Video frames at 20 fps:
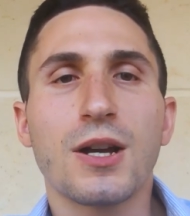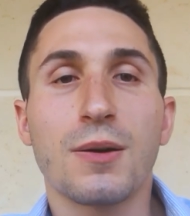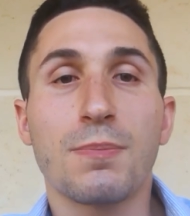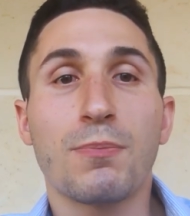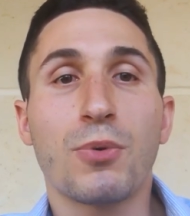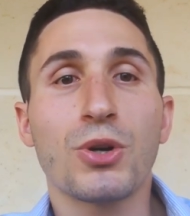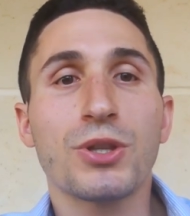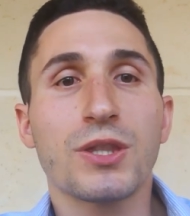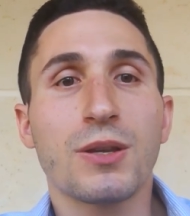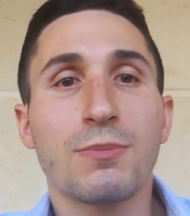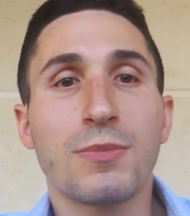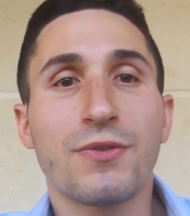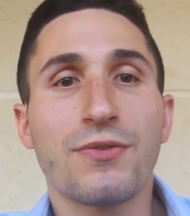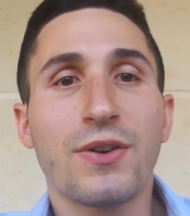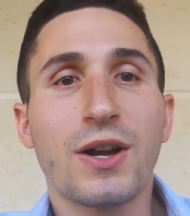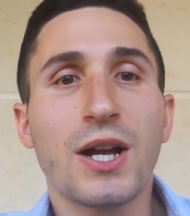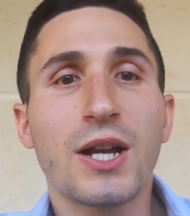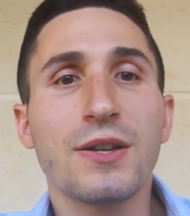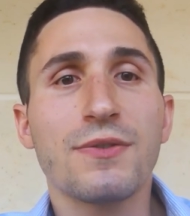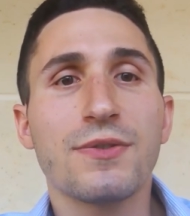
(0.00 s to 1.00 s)
Point number
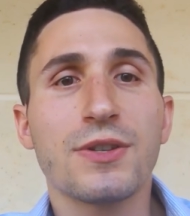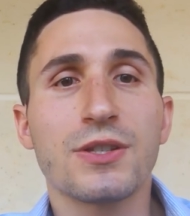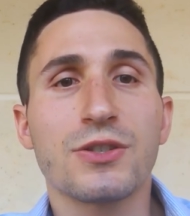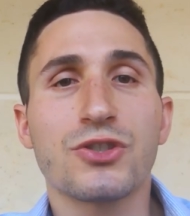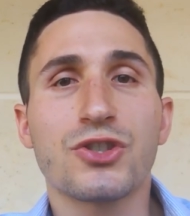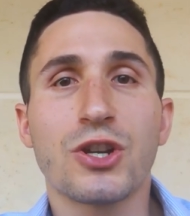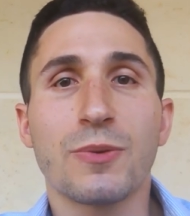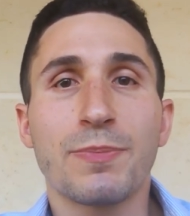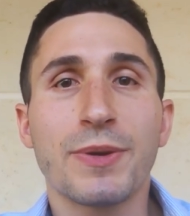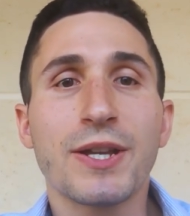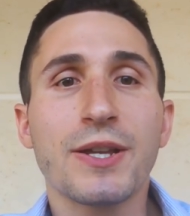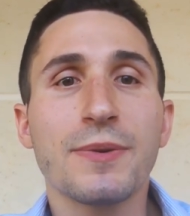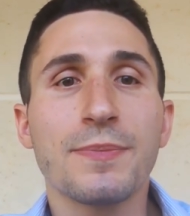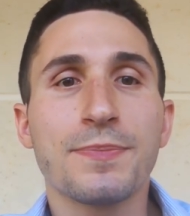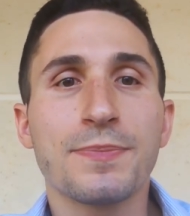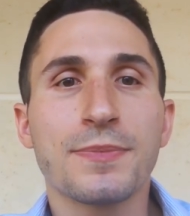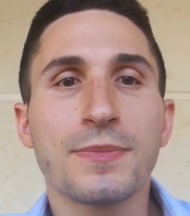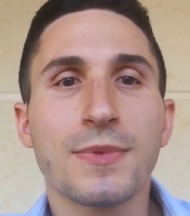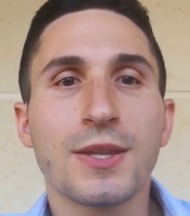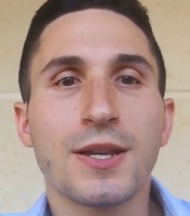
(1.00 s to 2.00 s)
5 is shipping,
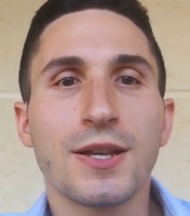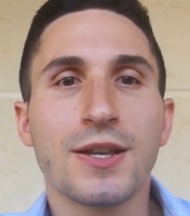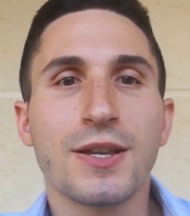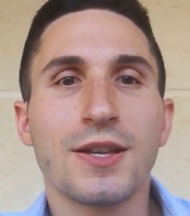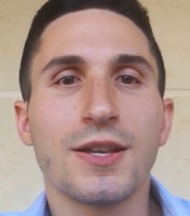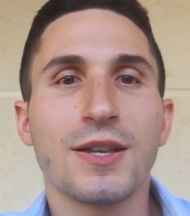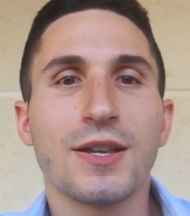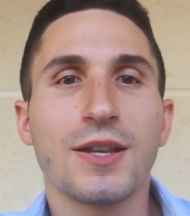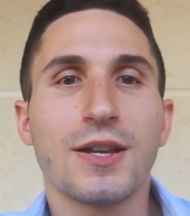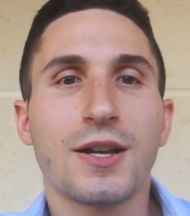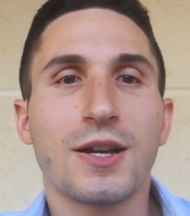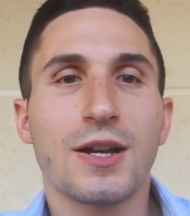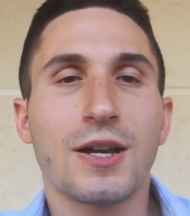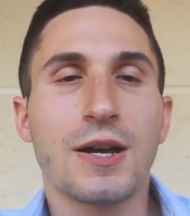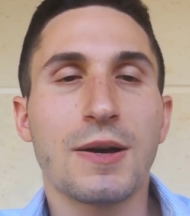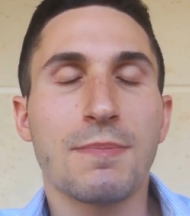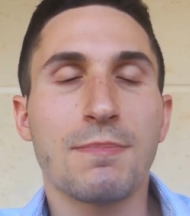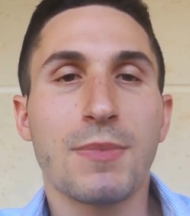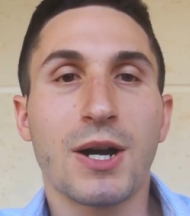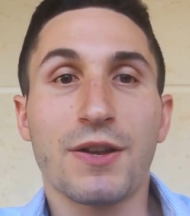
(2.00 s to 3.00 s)

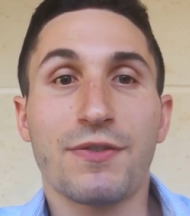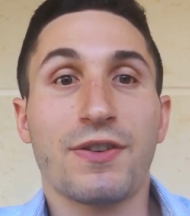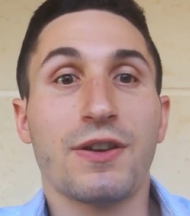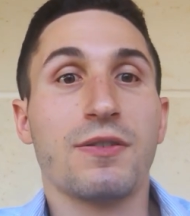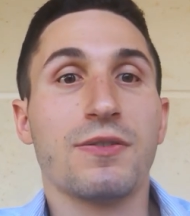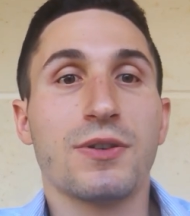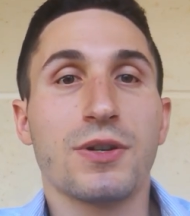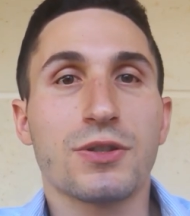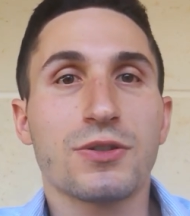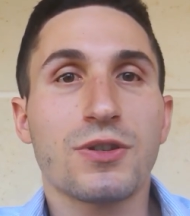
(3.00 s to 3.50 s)
my favorite